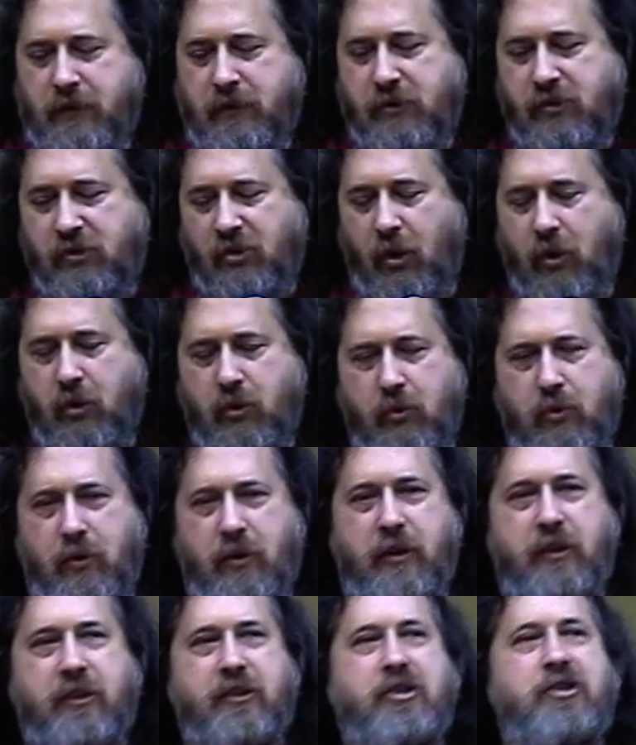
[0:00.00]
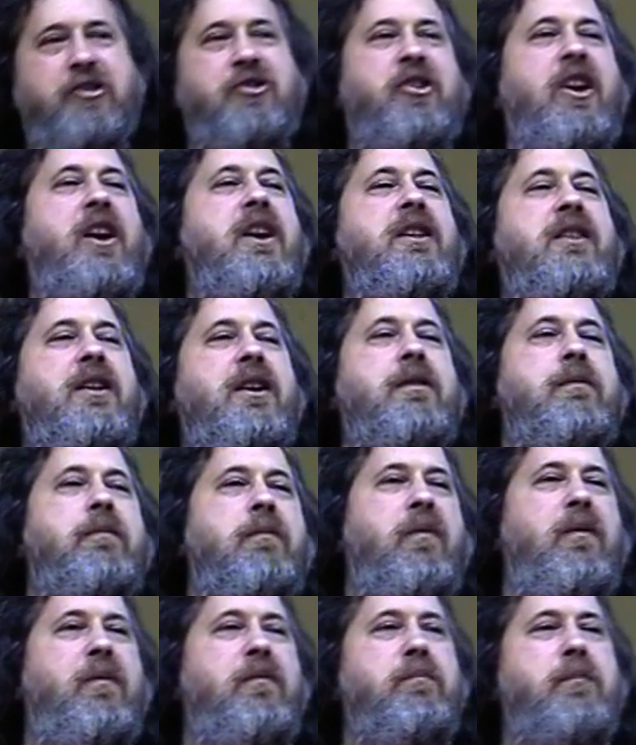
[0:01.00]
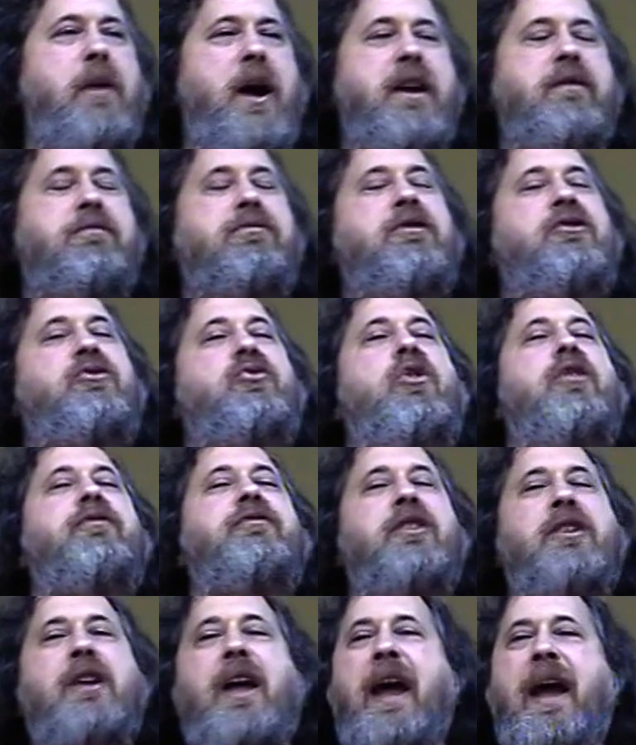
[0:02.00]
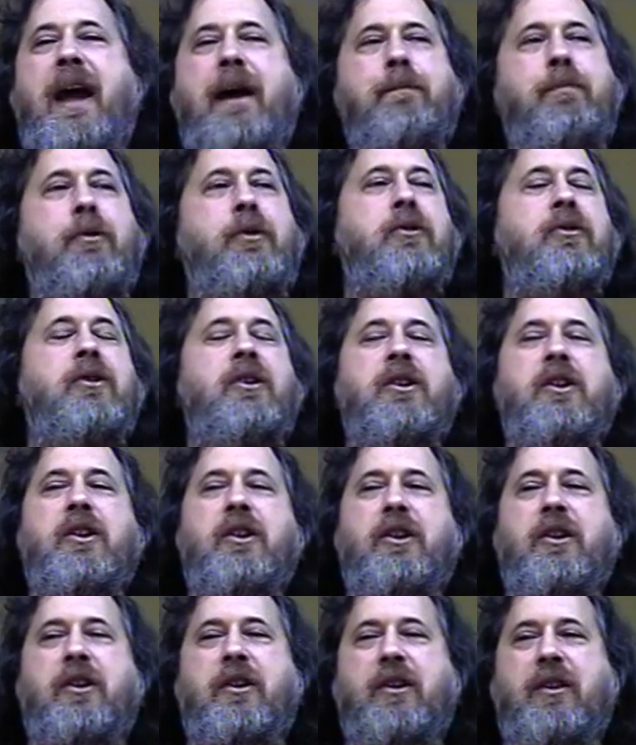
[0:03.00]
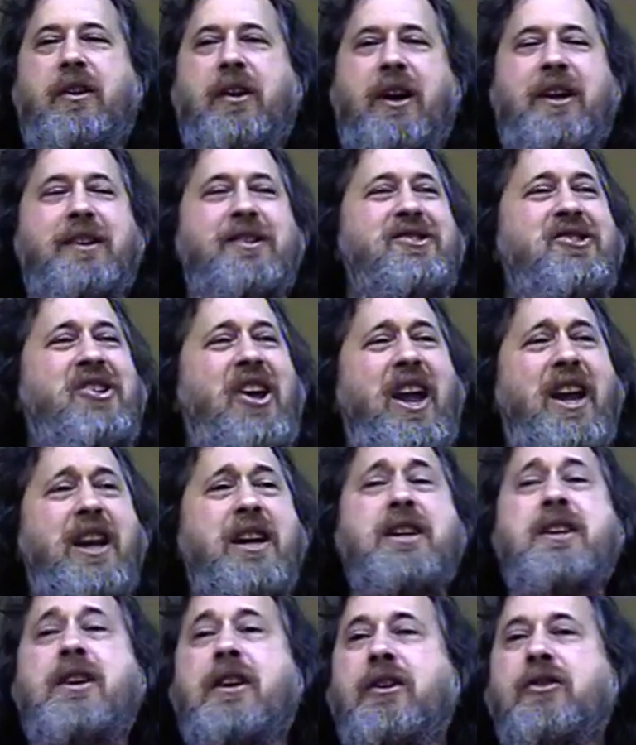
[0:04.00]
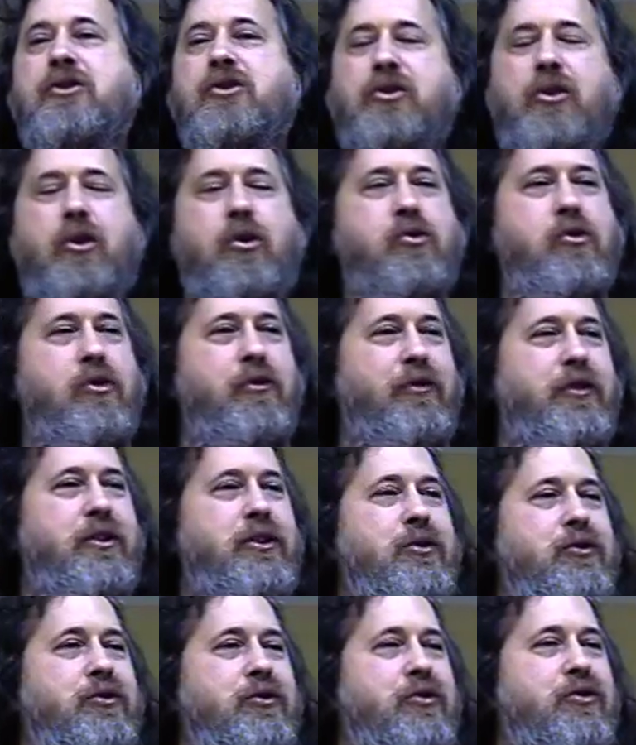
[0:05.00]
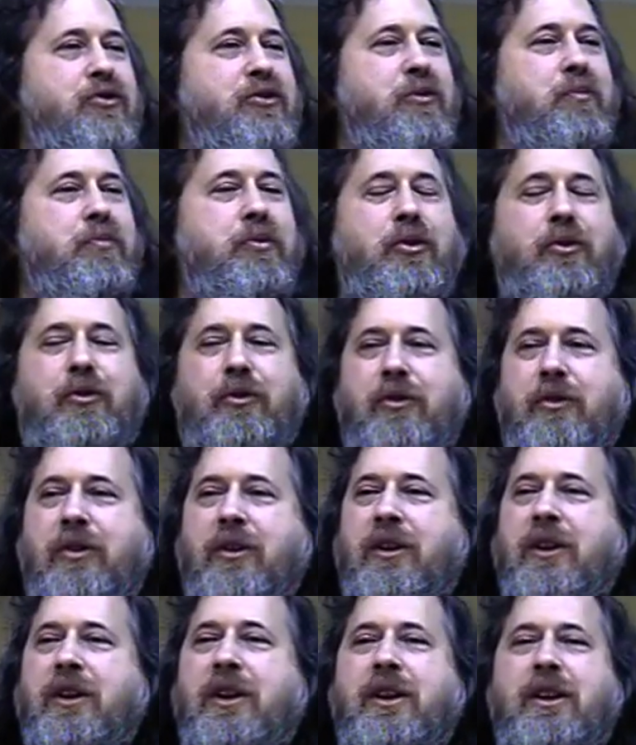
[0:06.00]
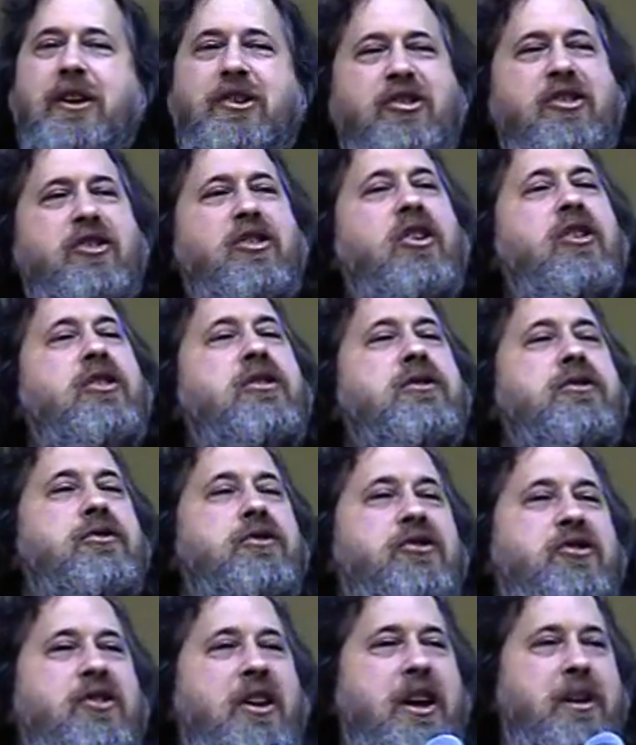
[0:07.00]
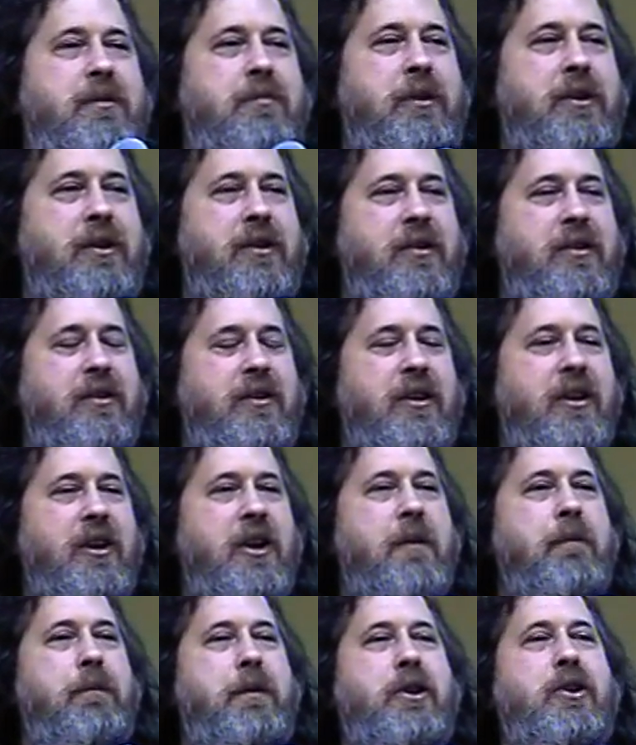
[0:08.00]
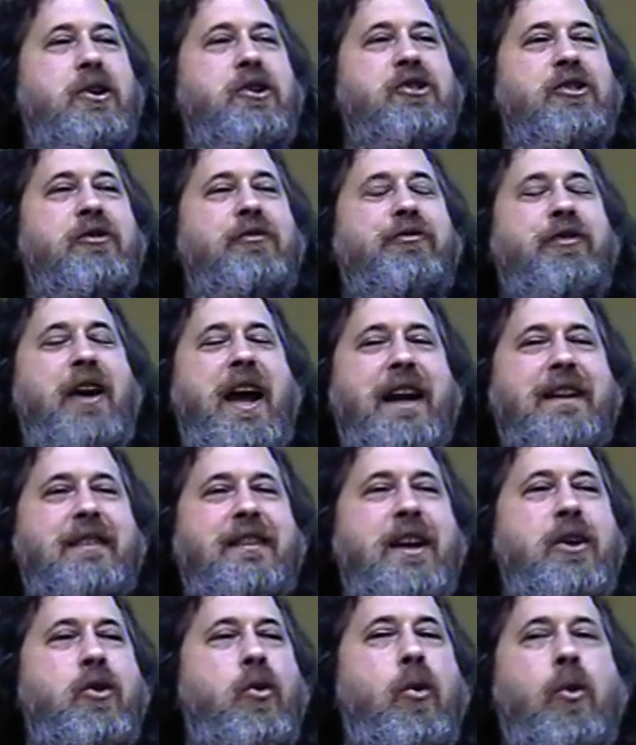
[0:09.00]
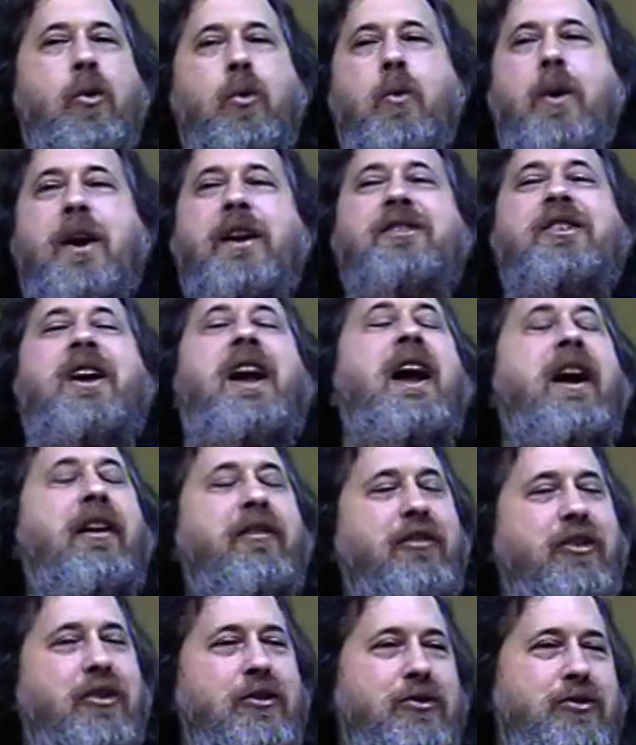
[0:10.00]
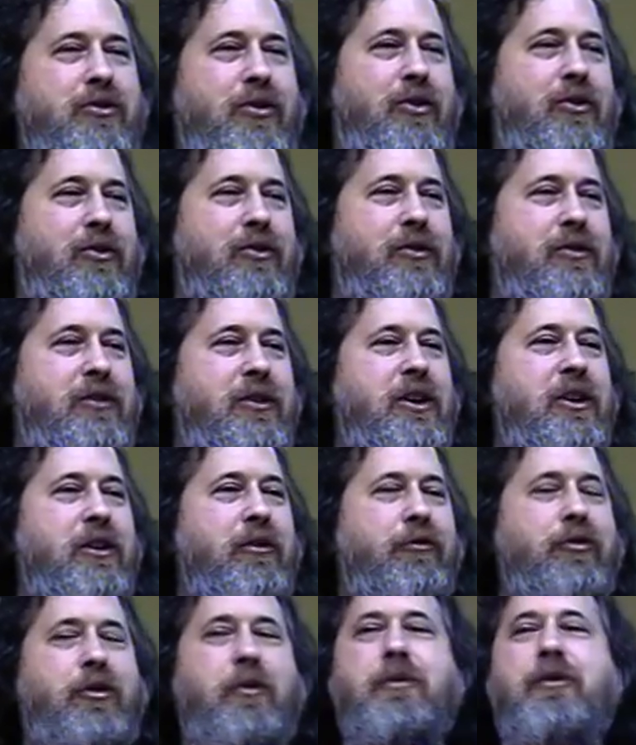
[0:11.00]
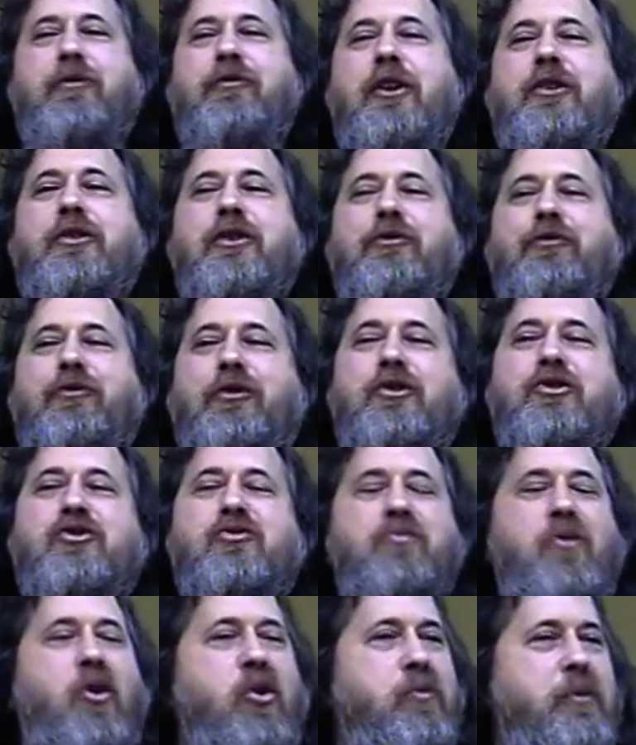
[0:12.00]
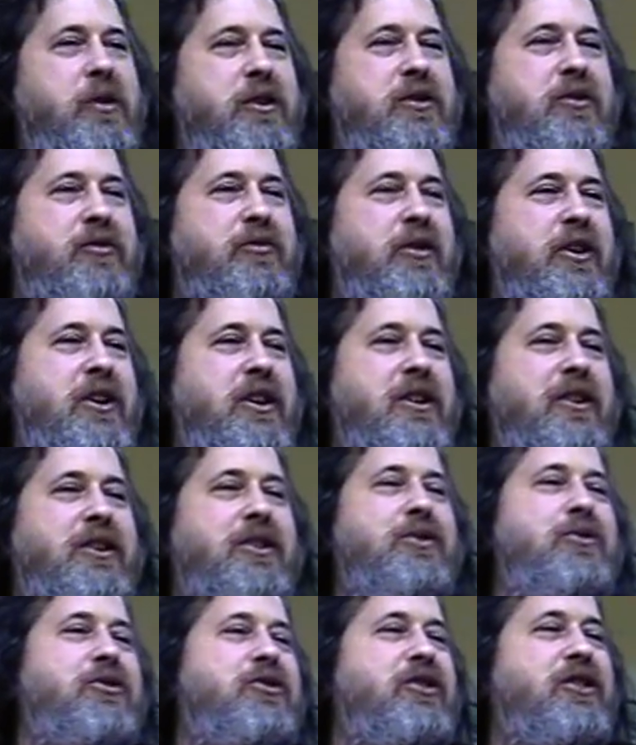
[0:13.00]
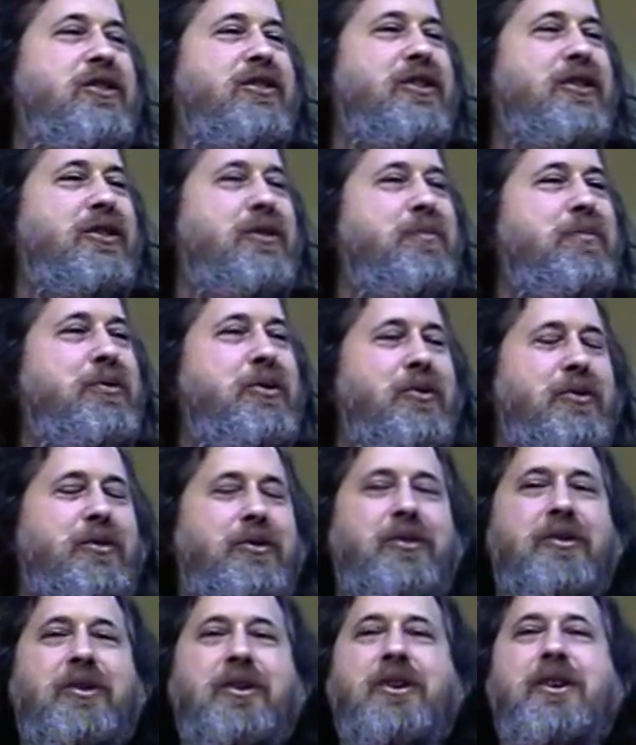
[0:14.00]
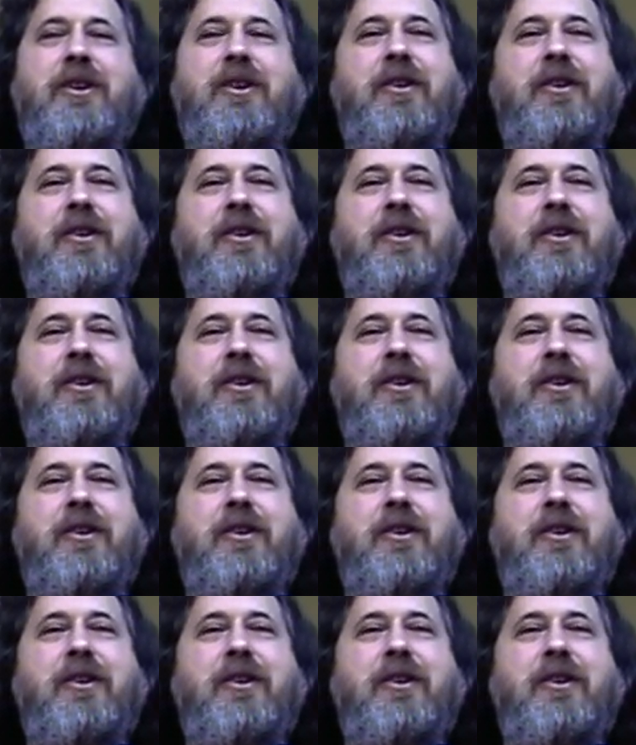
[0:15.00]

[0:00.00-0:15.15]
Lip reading: So to say that Microsoft and Apple can take control of the user's computer is an understatement, because in fact they always have control. From the very first moment of using the computer,